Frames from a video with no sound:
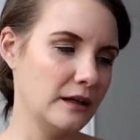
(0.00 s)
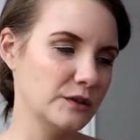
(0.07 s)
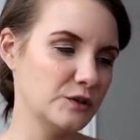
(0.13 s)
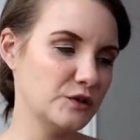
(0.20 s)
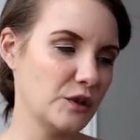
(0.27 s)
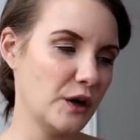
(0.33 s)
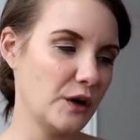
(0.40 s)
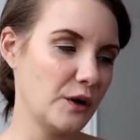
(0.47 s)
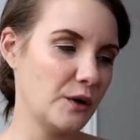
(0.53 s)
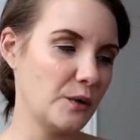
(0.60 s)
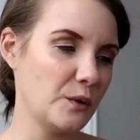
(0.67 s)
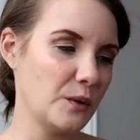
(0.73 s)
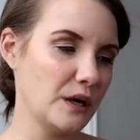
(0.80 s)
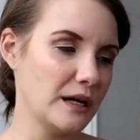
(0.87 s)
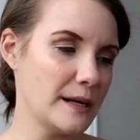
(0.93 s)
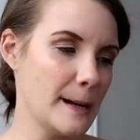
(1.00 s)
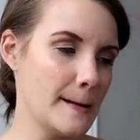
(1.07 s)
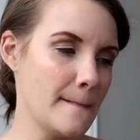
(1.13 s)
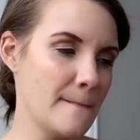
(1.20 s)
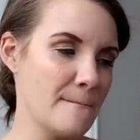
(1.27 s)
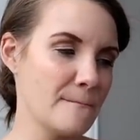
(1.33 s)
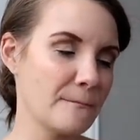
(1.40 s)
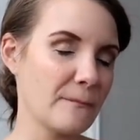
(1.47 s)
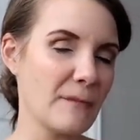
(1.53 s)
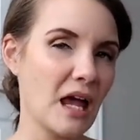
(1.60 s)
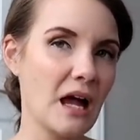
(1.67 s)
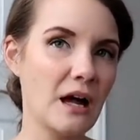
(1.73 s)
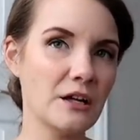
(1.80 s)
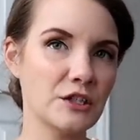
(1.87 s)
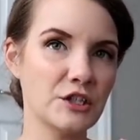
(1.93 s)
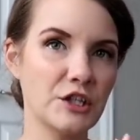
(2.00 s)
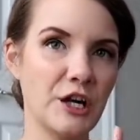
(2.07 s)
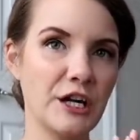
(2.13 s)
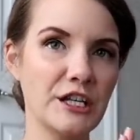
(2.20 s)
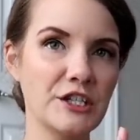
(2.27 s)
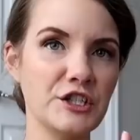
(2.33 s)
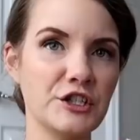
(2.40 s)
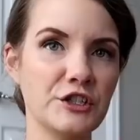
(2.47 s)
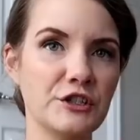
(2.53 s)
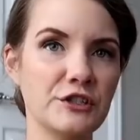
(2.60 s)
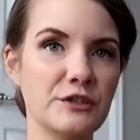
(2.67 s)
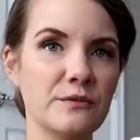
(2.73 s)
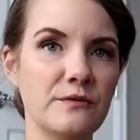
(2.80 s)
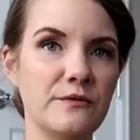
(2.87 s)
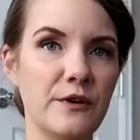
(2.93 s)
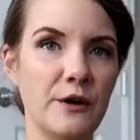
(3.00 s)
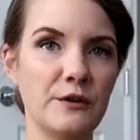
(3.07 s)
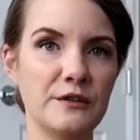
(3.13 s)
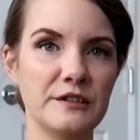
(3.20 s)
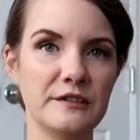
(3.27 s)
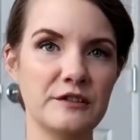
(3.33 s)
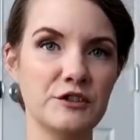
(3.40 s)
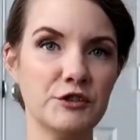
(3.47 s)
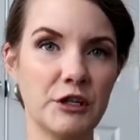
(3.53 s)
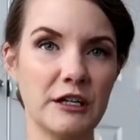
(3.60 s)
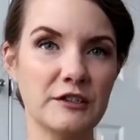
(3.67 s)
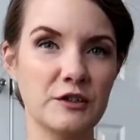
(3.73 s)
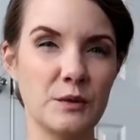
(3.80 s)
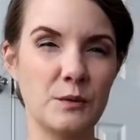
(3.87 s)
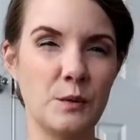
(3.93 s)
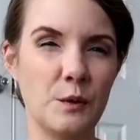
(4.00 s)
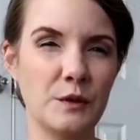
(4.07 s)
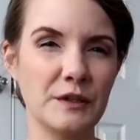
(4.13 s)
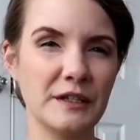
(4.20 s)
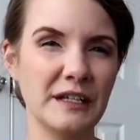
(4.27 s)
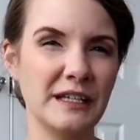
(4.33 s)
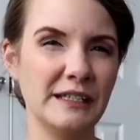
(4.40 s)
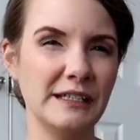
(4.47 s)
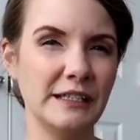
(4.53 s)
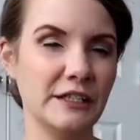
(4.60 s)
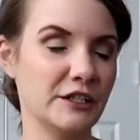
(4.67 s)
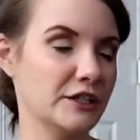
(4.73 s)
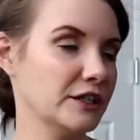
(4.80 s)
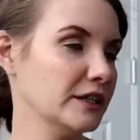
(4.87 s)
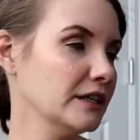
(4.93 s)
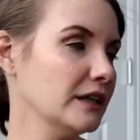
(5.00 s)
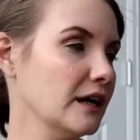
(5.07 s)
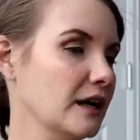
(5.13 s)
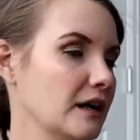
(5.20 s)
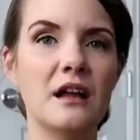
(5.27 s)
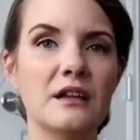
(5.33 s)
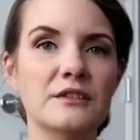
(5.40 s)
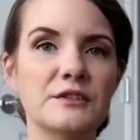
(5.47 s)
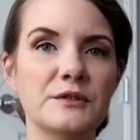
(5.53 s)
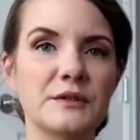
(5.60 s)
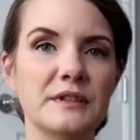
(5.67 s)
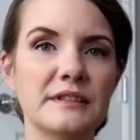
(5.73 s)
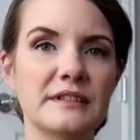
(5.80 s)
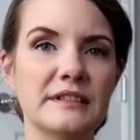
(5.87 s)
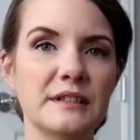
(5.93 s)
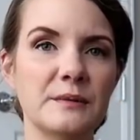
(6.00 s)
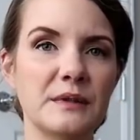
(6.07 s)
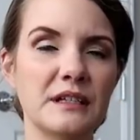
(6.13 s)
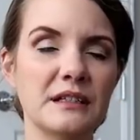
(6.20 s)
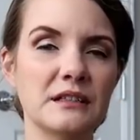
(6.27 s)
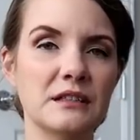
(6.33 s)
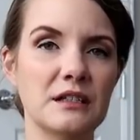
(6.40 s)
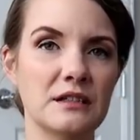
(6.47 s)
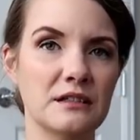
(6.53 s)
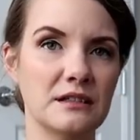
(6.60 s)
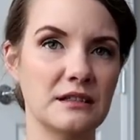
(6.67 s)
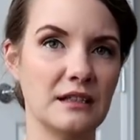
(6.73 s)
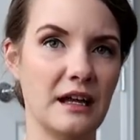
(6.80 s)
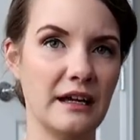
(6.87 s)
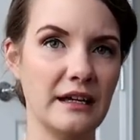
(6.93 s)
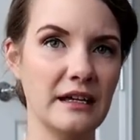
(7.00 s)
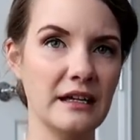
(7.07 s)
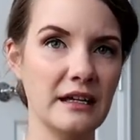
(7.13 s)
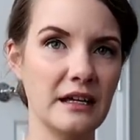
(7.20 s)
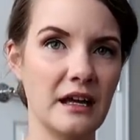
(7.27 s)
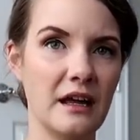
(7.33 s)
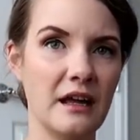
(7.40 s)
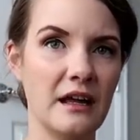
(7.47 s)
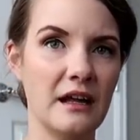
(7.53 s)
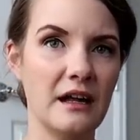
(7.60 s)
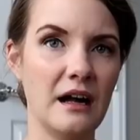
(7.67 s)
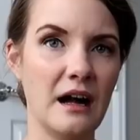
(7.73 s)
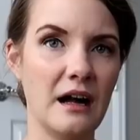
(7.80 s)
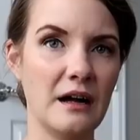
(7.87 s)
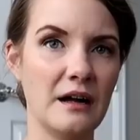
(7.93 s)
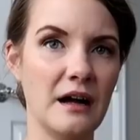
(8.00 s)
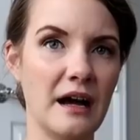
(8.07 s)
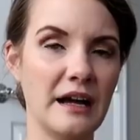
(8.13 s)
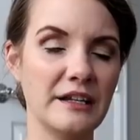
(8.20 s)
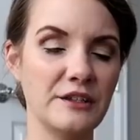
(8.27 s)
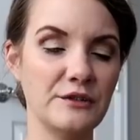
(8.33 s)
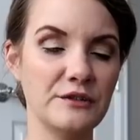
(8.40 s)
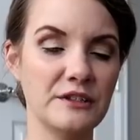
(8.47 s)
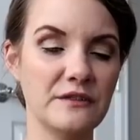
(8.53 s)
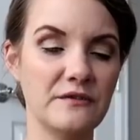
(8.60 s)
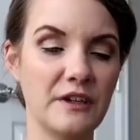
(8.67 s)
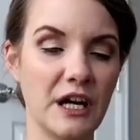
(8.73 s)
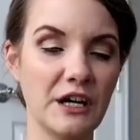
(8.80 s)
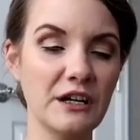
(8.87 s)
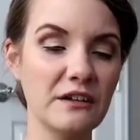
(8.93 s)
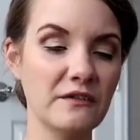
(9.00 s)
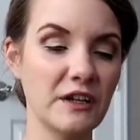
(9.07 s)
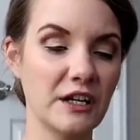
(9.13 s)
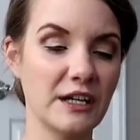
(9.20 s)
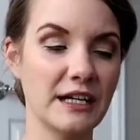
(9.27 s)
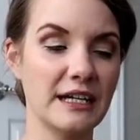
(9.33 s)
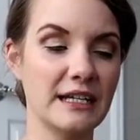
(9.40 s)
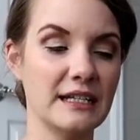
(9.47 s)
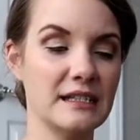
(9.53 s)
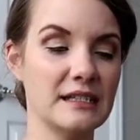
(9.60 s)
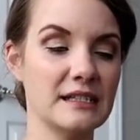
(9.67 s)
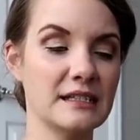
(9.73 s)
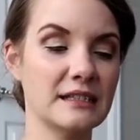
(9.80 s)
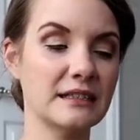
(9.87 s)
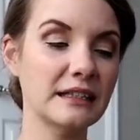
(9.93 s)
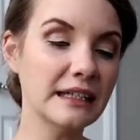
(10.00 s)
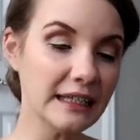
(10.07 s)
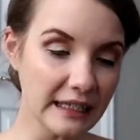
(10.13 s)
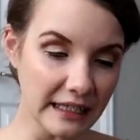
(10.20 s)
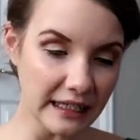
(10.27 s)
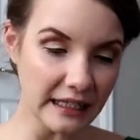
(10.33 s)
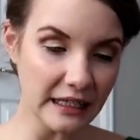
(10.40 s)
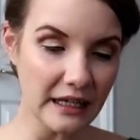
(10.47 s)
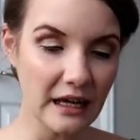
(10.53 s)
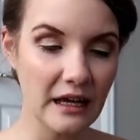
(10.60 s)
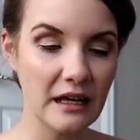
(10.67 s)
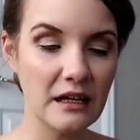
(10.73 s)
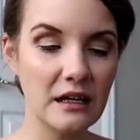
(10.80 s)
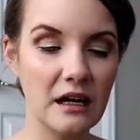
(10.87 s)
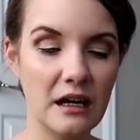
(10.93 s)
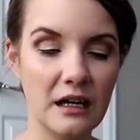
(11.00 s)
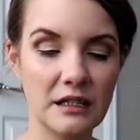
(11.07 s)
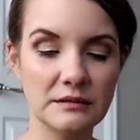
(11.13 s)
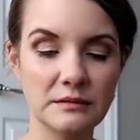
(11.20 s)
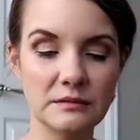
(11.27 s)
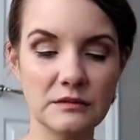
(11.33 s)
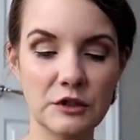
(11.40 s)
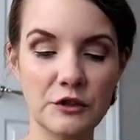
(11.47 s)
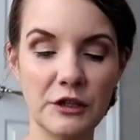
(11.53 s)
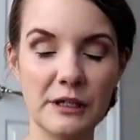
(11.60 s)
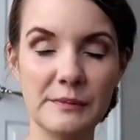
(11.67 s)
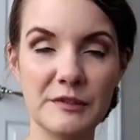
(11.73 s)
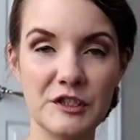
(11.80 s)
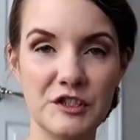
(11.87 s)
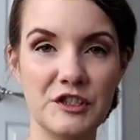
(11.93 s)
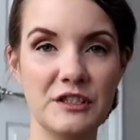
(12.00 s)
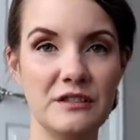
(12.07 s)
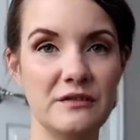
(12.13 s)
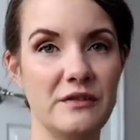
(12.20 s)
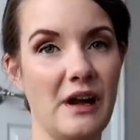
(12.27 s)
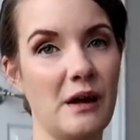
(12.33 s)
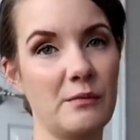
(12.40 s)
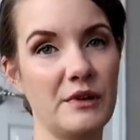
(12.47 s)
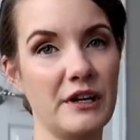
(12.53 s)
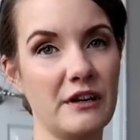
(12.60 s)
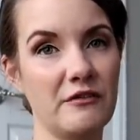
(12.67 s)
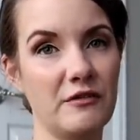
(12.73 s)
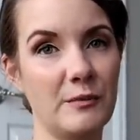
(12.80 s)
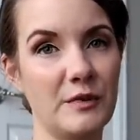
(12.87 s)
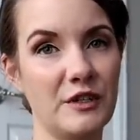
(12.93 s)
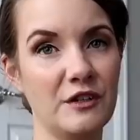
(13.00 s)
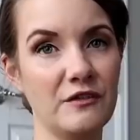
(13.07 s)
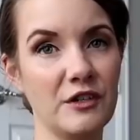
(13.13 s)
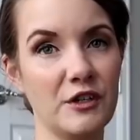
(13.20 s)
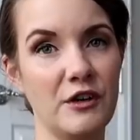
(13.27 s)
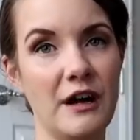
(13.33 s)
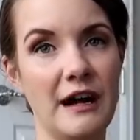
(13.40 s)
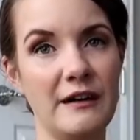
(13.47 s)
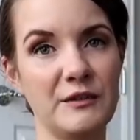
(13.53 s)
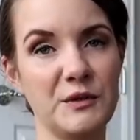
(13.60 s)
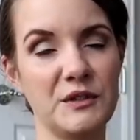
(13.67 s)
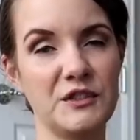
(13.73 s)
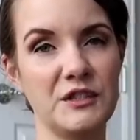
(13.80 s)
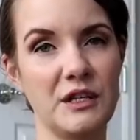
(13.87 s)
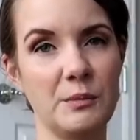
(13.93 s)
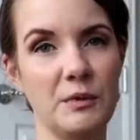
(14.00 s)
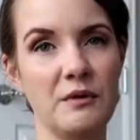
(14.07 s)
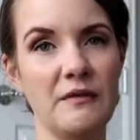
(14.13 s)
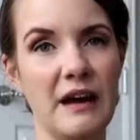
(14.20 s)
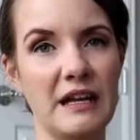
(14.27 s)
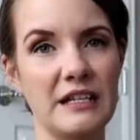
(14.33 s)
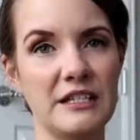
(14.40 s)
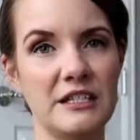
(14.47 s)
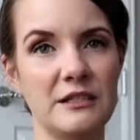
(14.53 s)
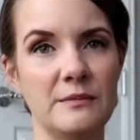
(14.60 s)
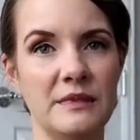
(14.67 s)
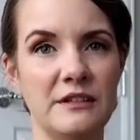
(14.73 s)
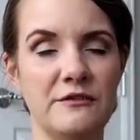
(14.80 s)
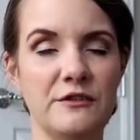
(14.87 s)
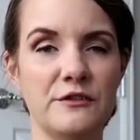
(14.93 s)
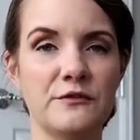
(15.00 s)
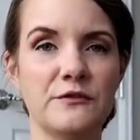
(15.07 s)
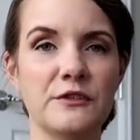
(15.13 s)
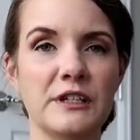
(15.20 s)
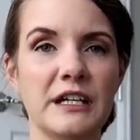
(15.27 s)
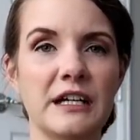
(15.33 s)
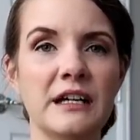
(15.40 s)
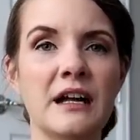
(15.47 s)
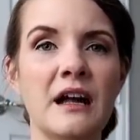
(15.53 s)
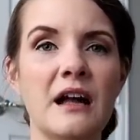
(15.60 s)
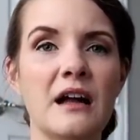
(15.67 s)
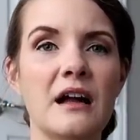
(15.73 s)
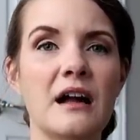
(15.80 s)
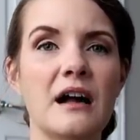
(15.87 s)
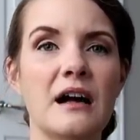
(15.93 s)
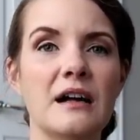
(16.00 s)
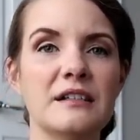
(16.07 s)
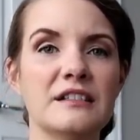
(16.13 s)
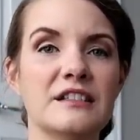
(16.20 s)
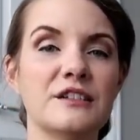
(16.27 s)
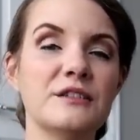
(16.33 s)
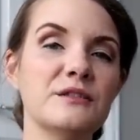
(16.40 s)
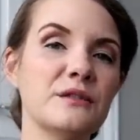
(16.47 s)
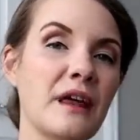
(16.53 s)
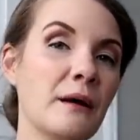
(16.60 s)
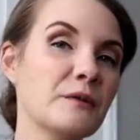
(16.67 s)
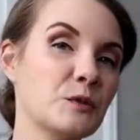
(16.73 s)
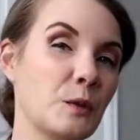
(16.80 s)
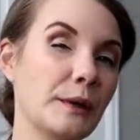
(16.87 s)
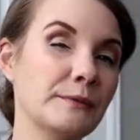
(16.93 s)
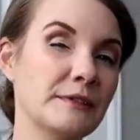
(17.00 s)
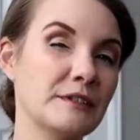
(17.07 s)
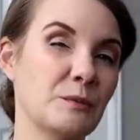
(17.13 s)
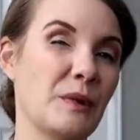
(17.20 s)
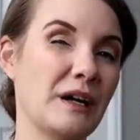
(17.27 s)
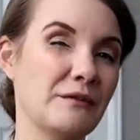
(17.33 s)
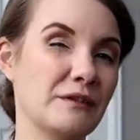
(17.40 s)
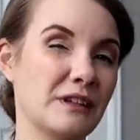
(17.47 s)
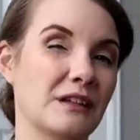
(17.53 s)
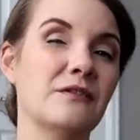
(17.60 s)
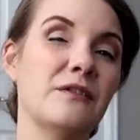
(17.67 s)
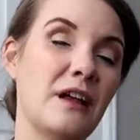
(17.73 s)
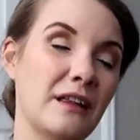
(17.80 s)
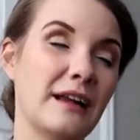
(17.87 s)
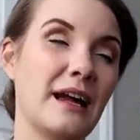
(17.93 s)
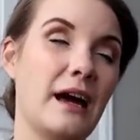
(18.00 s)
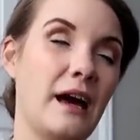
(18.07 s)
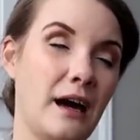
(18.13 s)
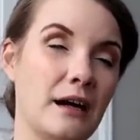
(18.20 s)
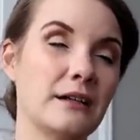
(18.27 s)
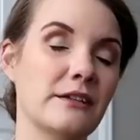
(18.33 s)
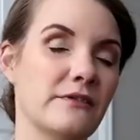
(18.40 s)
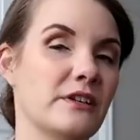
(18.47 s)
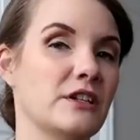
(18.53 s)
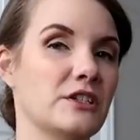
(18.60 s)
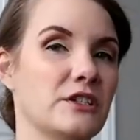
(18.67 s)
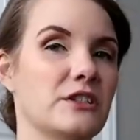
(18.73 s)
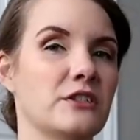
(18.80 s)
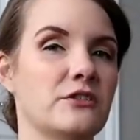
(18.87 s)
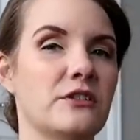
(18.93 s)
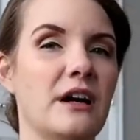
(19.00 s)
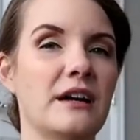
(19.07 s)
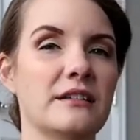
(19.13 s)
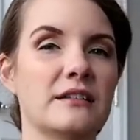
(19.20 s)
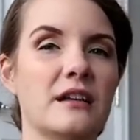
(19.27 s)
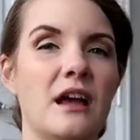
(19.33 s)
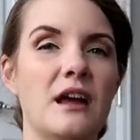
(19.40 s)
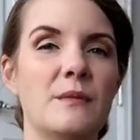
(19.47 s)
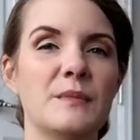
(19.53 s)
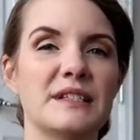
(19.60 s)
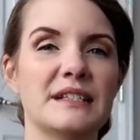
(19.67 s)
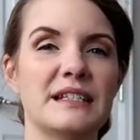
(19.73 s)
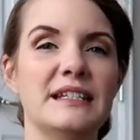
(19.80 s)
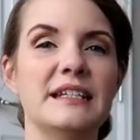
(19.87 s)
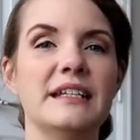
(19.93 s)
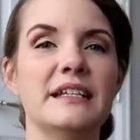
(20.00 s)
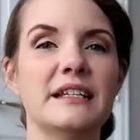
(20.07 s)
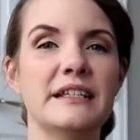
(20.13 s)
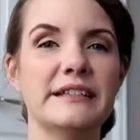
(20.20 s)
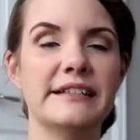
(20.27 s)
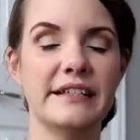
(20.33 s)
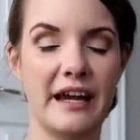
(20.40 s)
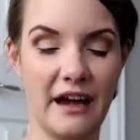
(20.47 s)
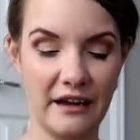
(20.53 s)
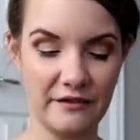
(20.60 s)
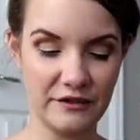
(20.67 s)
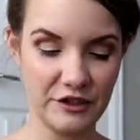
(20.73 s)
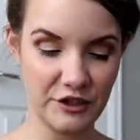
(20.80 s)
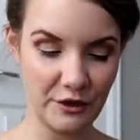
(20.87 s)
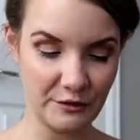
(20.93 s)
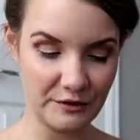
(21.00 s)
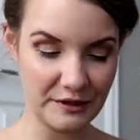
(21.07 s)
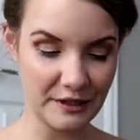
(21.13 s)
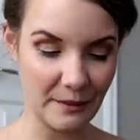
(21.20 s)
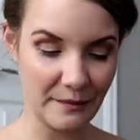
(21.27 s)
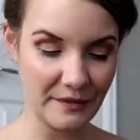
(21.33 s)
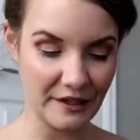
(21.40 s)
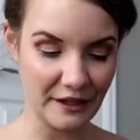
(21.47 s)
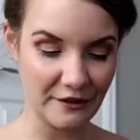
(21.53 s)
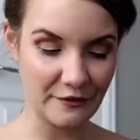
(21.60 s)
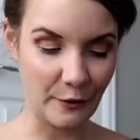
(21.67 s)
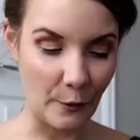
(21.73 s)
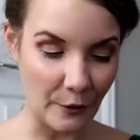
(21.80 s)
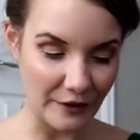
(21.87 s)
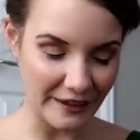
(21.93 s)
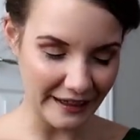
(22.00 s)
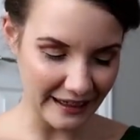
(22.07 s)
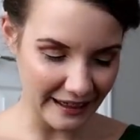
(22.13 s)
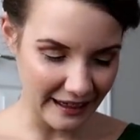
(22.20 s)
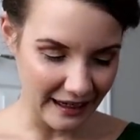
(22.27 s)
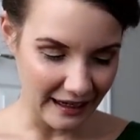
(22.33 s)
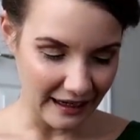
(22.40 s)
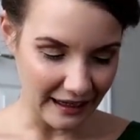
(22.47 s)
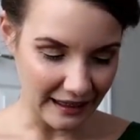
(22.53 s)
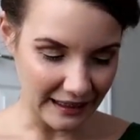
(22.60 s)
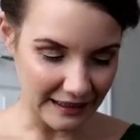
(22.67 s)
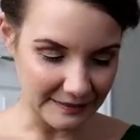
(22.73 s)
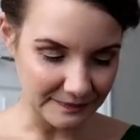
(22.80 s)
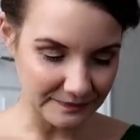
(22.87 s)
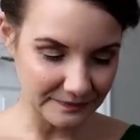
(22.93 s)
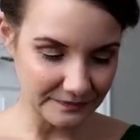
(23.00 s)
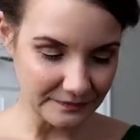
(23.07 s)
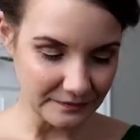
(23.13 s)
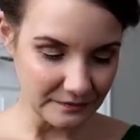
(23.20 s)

So I'll try to insert some photos of the dress worn here so you can see what it looks like. Uh, I used a very, very slinky um, crepe de chine fabric from Minerva Crafts, which they provided to me for free. Uh, so that was one reason why I really felt like I had to finish this dress, because I needed to have shown something for it. Um,